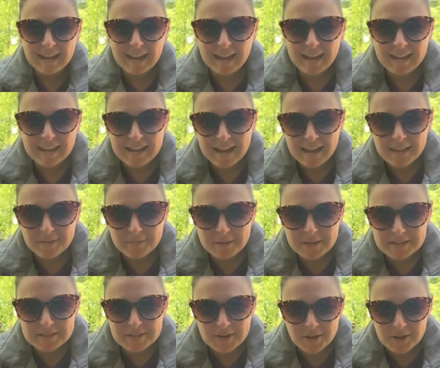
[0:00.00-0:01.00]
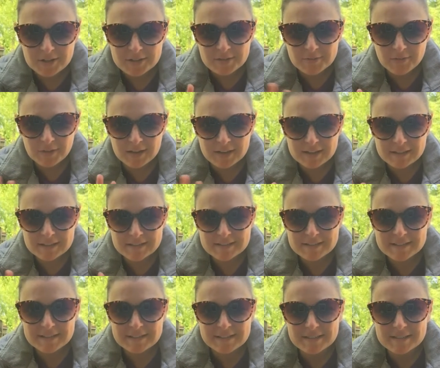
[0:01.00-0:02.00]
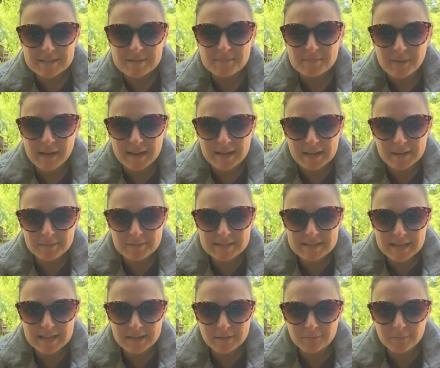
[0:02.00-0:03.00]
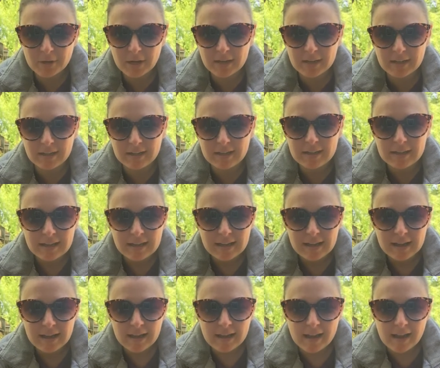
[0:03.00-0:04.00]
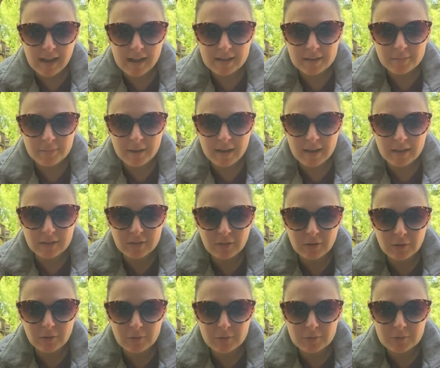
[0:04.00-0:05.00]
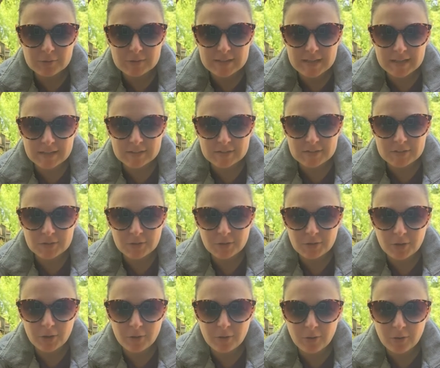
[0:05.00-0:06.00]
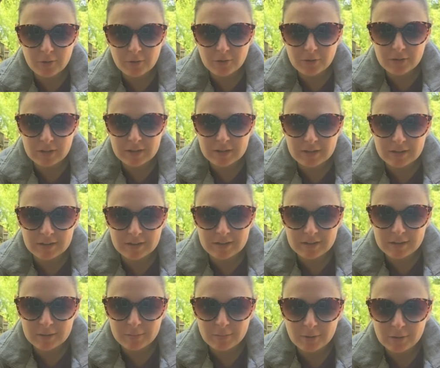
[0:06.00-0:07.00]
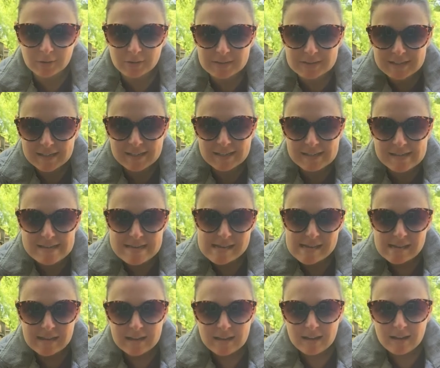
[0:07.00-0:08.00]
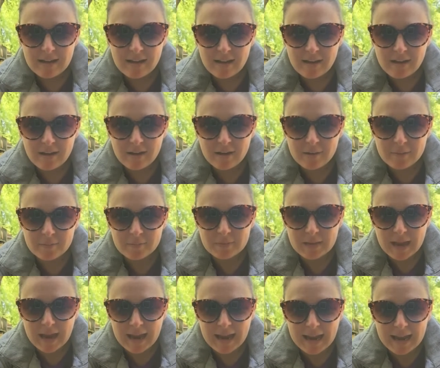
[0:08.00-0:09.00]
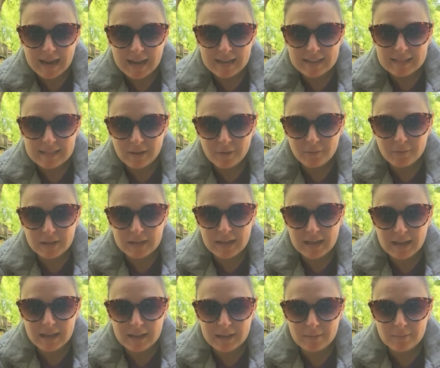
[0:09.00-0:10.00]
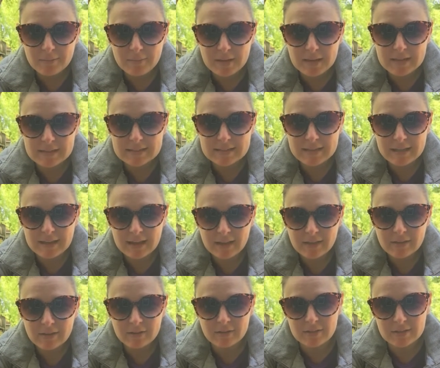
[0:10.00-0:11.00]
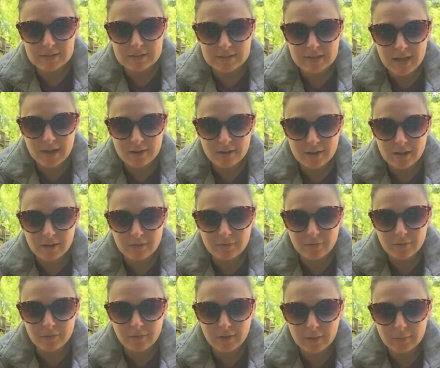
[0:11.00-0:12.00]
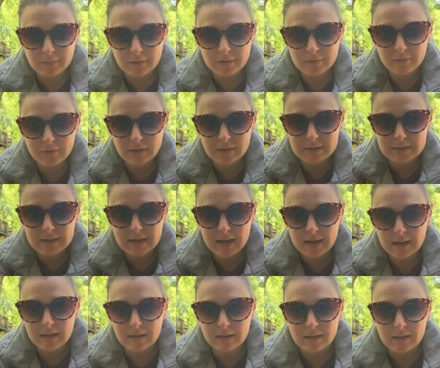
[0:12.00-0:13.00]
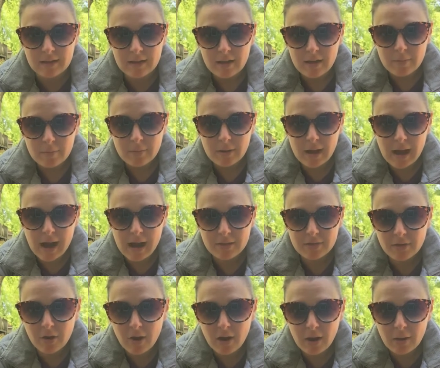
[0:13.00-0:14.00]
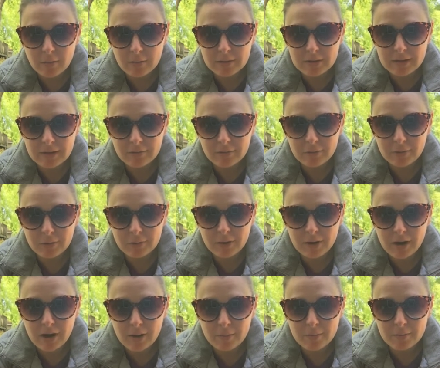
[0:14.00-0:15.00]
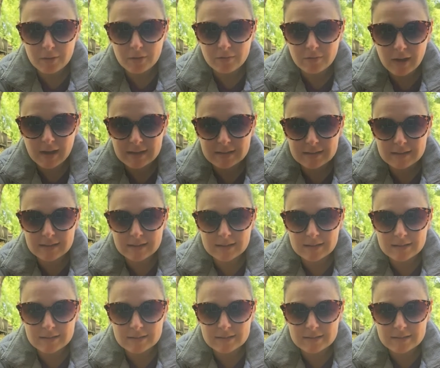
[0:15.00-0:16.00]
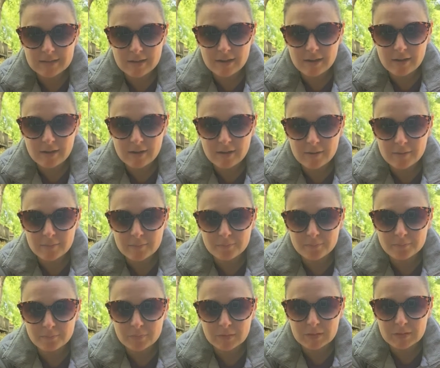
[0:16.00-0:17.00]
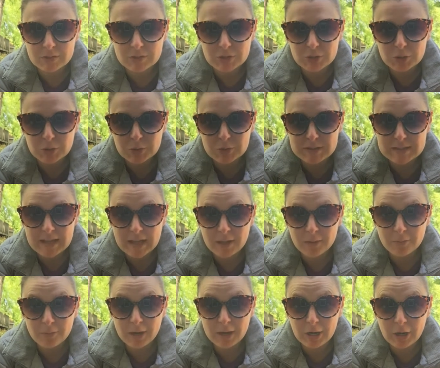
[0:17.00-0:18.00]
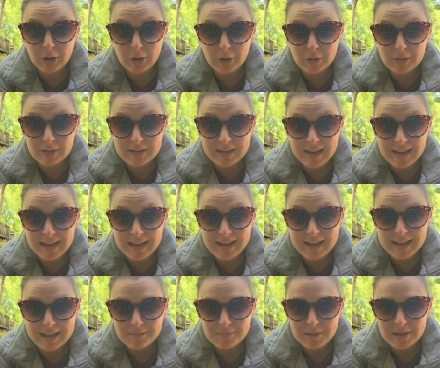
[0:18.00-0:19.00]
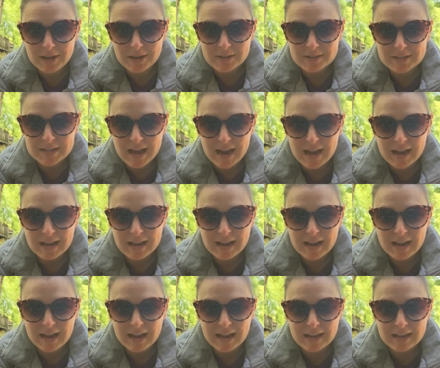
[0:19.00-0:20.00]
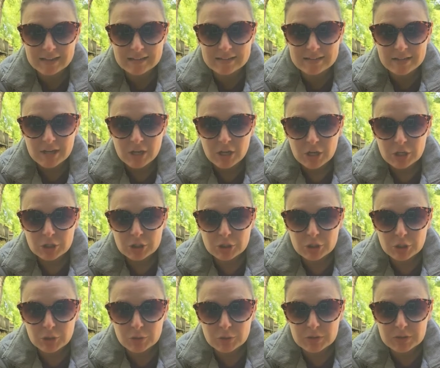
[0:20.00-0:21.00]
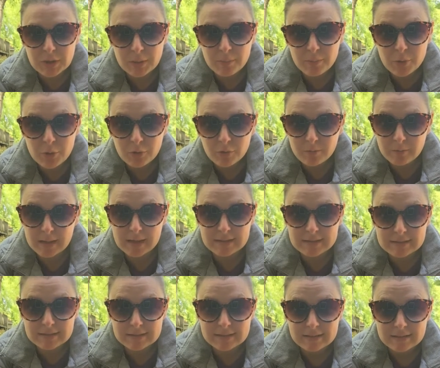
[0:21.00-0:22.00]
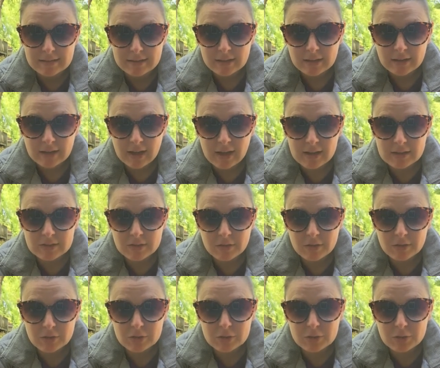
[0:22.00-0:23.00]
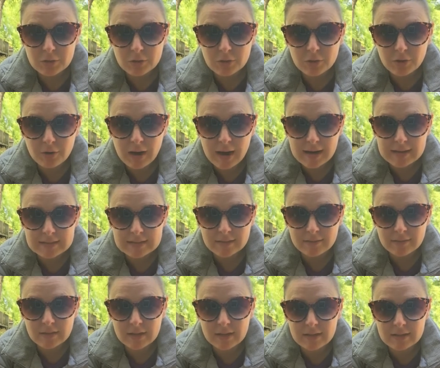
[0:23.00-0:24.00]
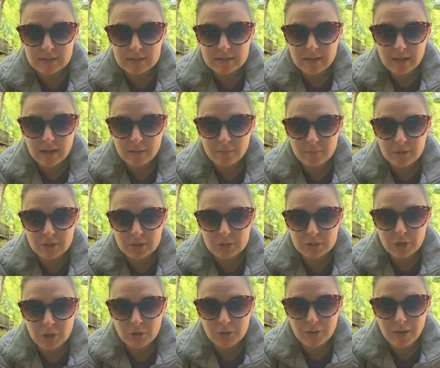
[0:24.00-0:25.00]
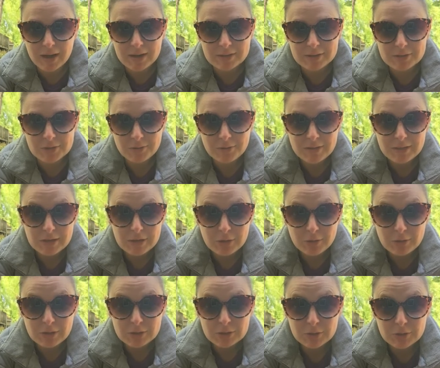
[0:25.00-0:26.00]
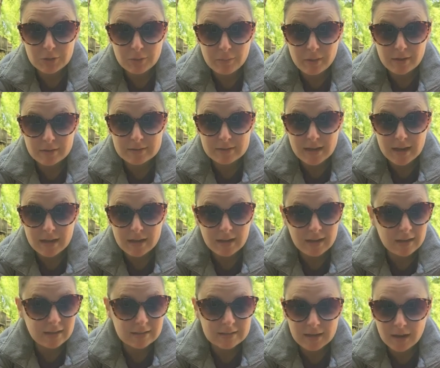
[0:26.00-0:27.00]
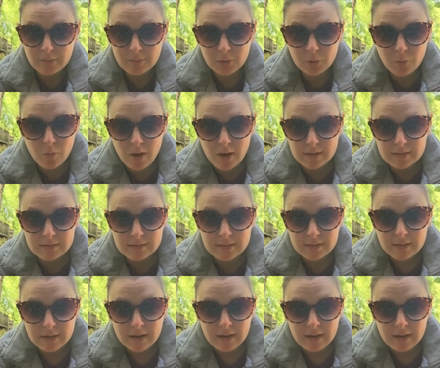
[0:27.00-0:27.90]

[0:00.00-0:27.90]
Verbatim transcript: Hey Alamance Arts friends, my name is Ann Brady and I am a local dance studio owner here in Burlington. Um, I hate that we can't be together this Saturday for Family Fun Day, but I thought I would give you a couple of ideas um, to celebrate Earth Day and be outside and do some movement. Okay, so there's two little activities that I'm going to show you how to do, and then you can do them outside anytime you want.